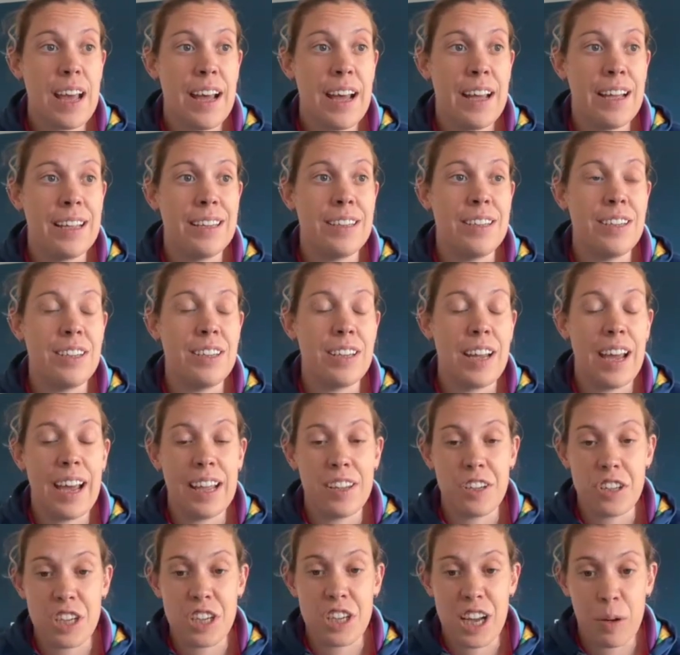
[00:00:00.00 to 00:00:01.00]
And I had
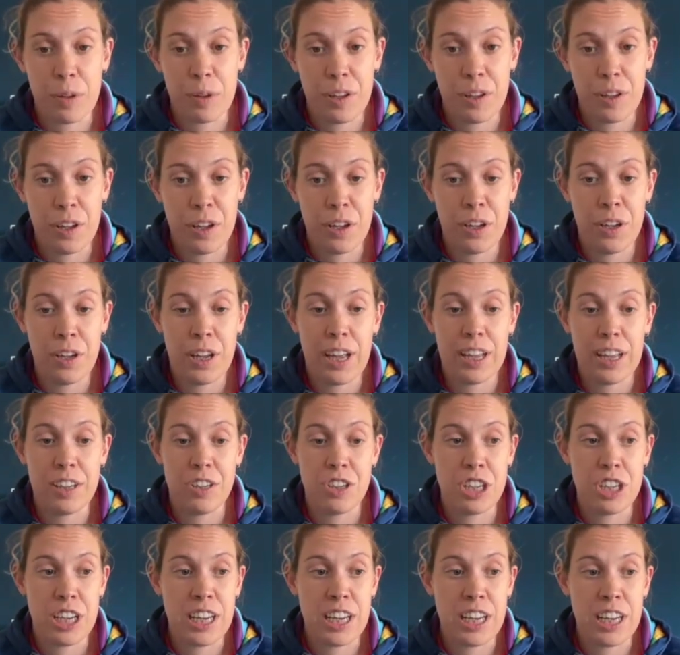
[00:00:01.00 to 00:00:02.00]
a chat with her, and
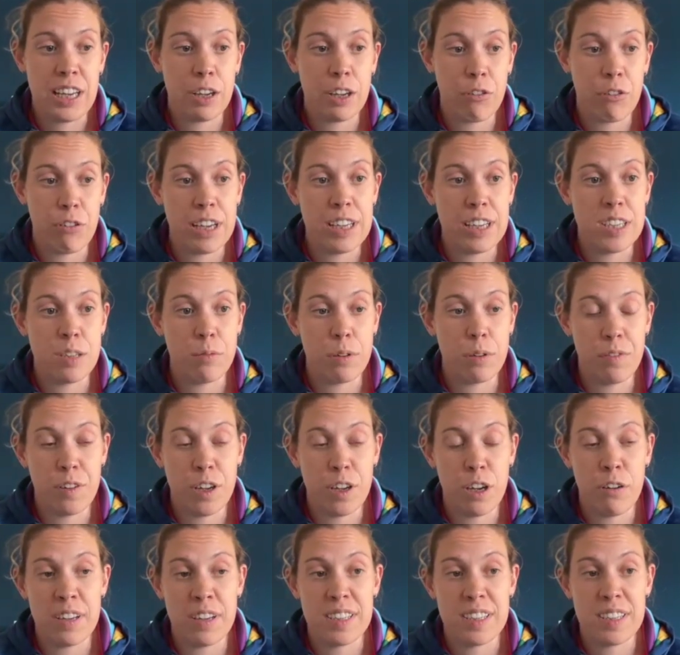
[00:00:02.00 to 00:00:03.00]
she agreed to
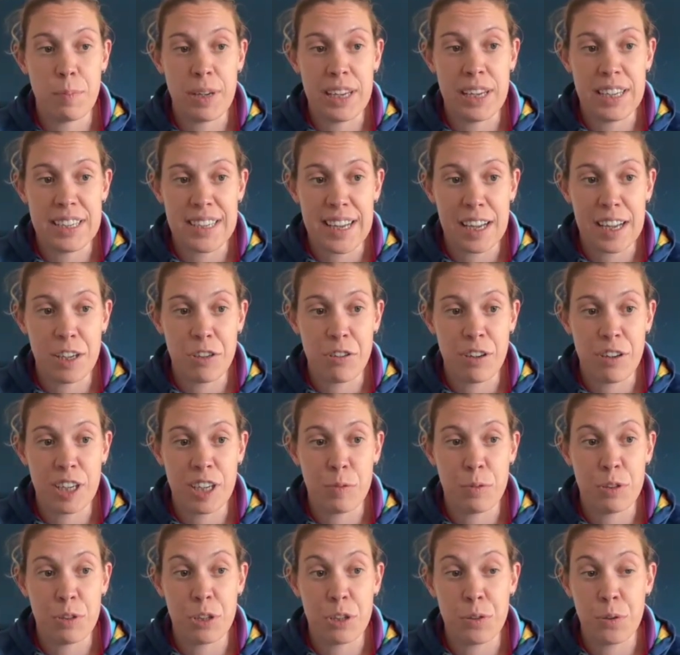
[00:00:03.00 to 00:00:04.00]
refer us to
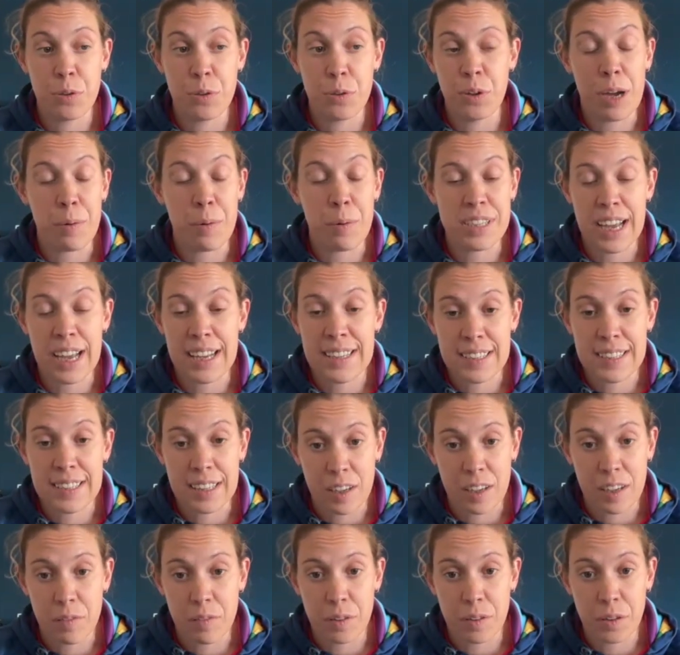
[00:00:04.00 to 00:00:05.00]
paediatrics, which is all I was
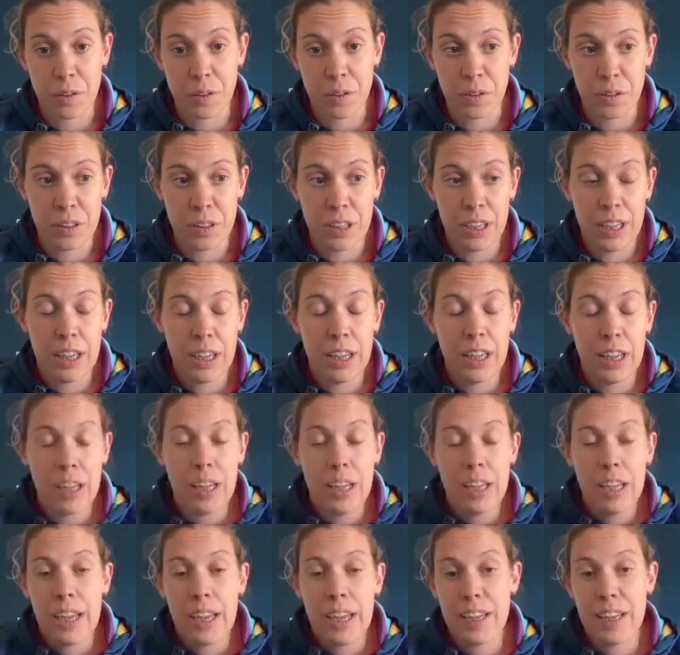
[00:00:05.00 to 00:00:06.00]
asking for
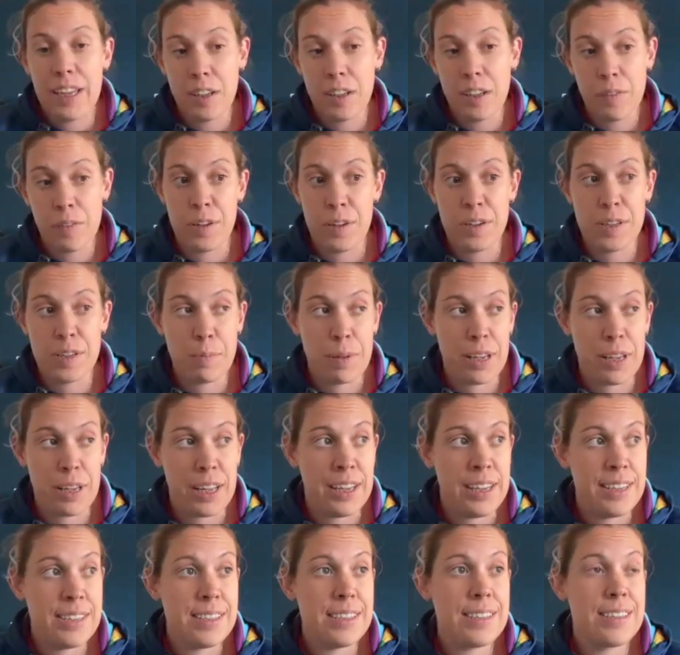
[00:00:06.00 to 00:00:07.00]
in the first
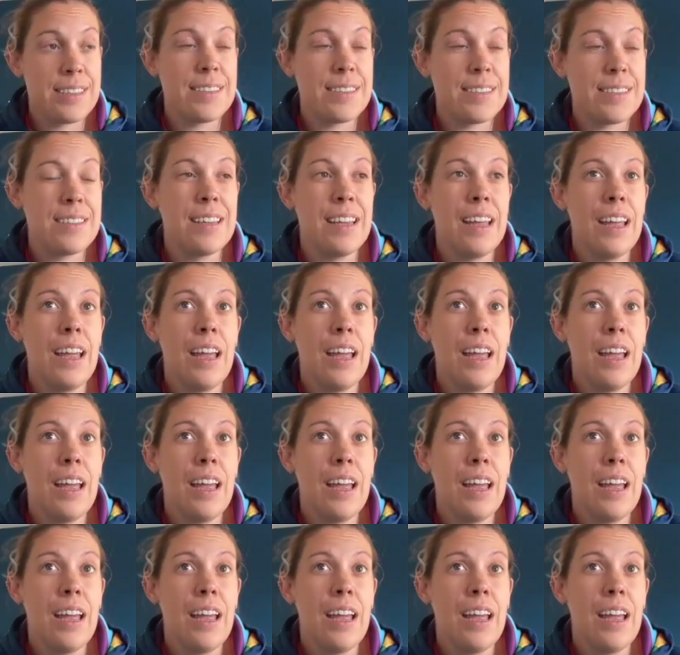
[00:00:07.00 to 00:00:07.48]
place.